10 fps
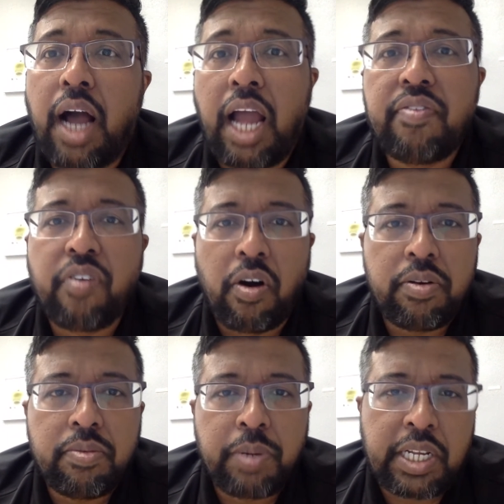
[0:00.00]

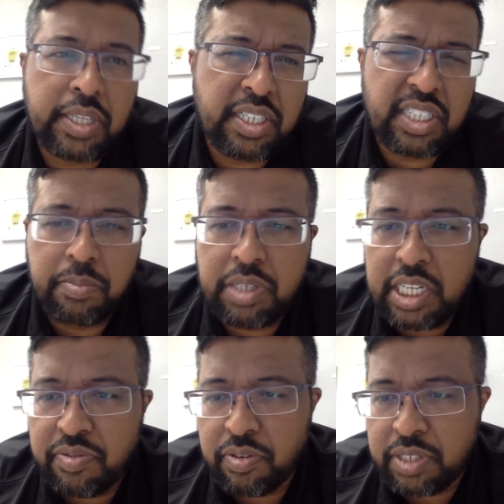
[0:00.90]
iPhone, because there's some
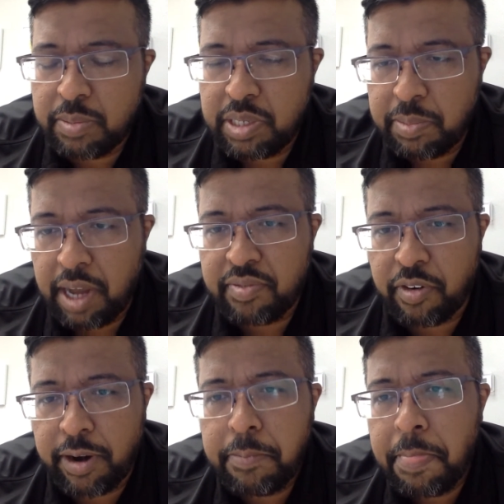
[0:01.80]
demand
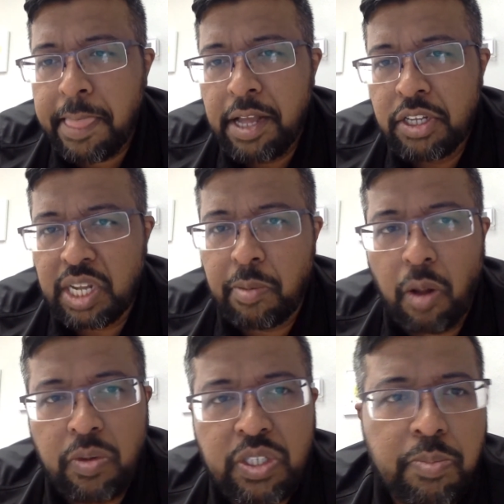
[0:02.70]
for it. So I'm
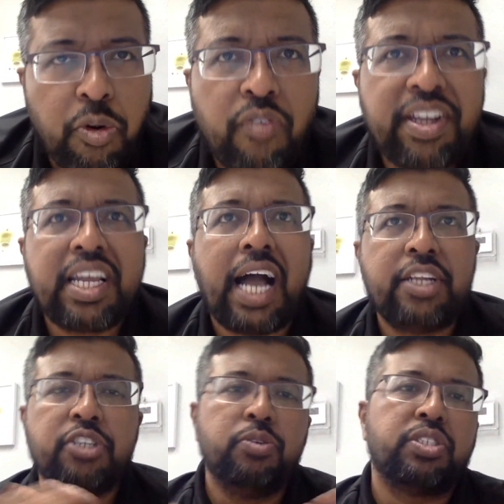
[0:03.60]
always improving,
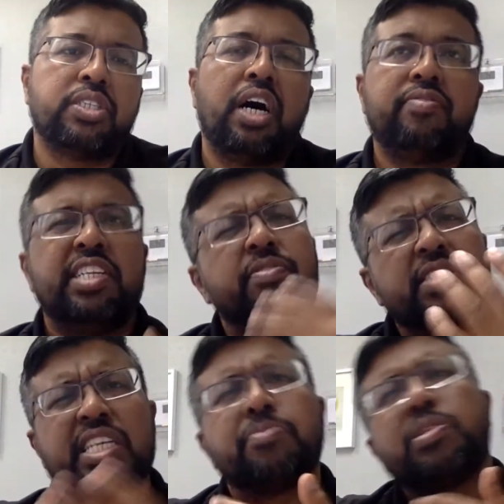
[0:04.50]
adding new stuff, and
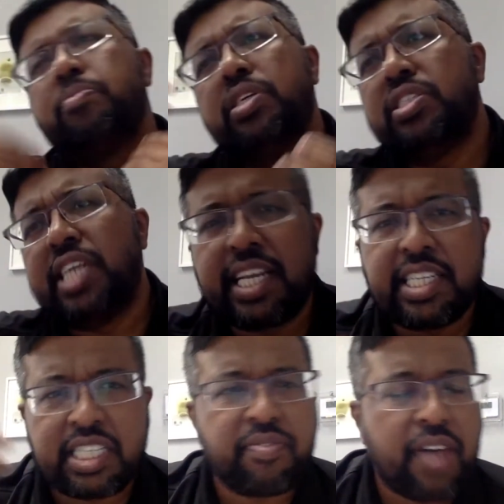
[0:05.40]
even some of them taking
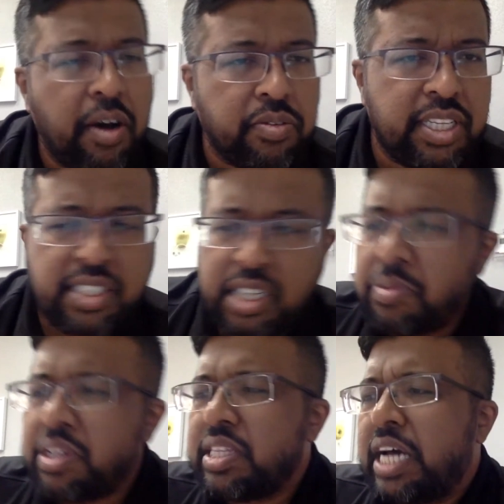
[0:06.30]
stuff out. There's
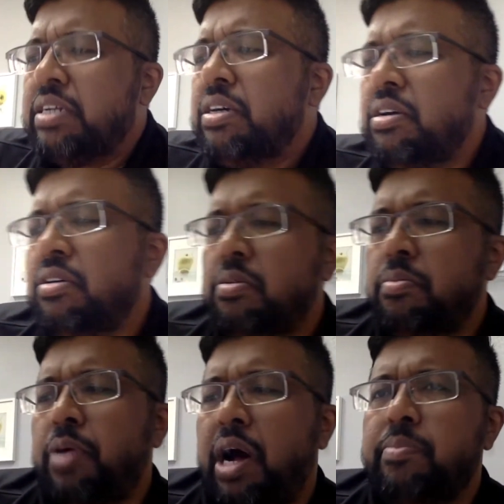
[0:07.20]
something that
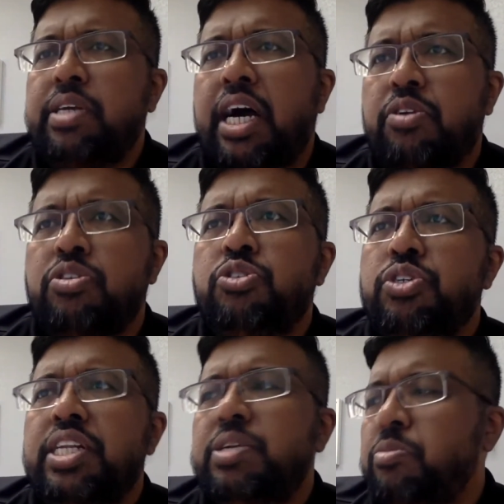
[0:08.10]
probably I don't use
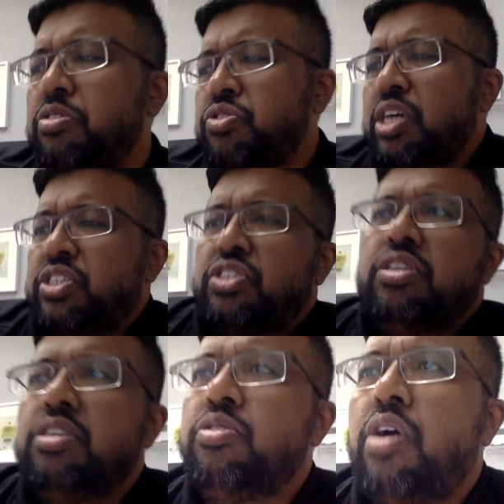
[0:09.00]
it anymore, so I just
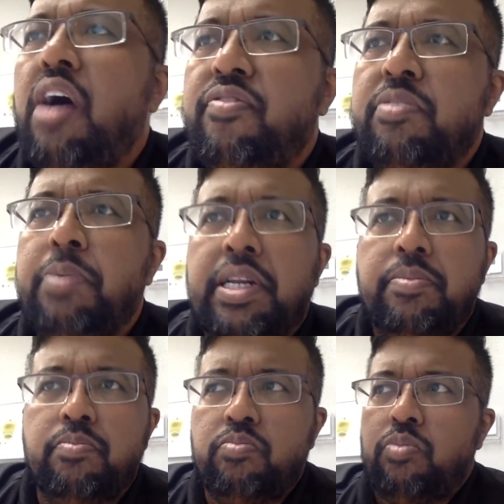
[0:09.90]
don't offer it. But
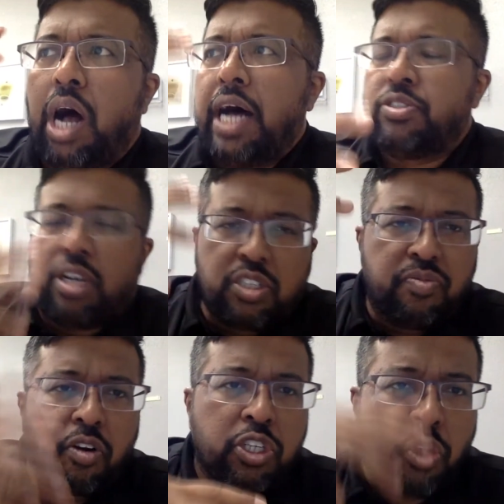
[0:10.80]
I try to
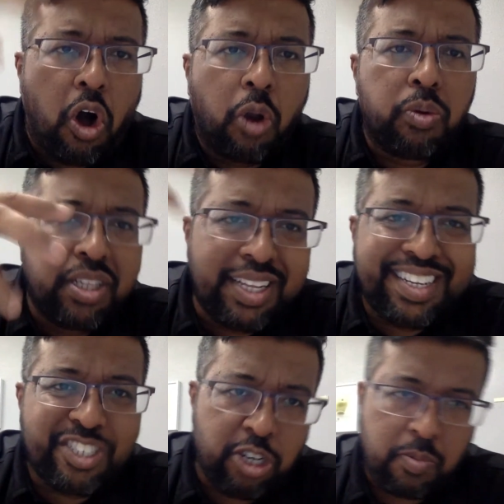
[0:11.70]
focus all within the
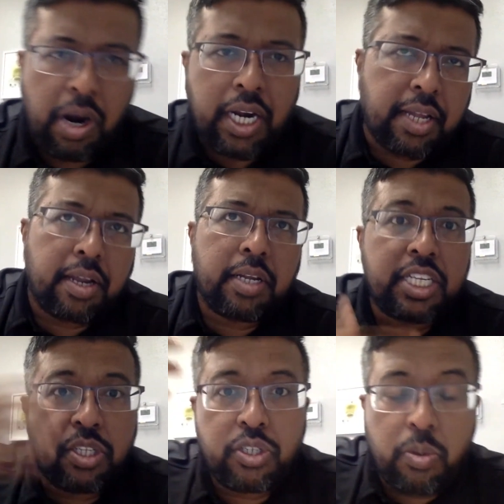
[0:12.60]
digital marketing,
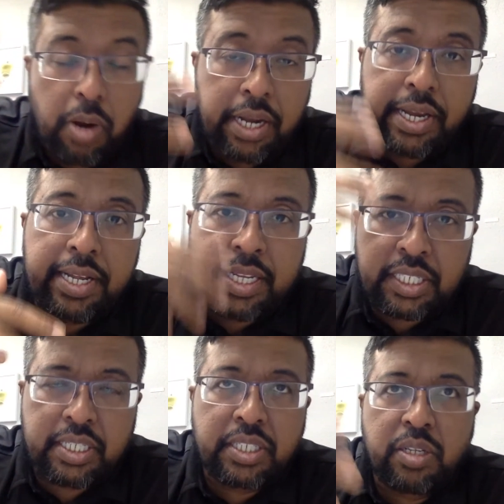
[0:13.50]
because digital marketing
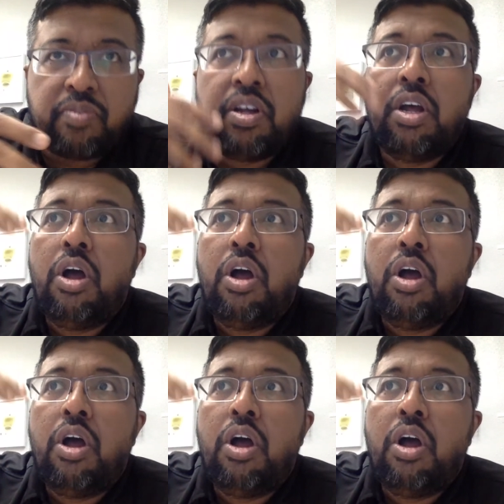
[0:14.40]
consists of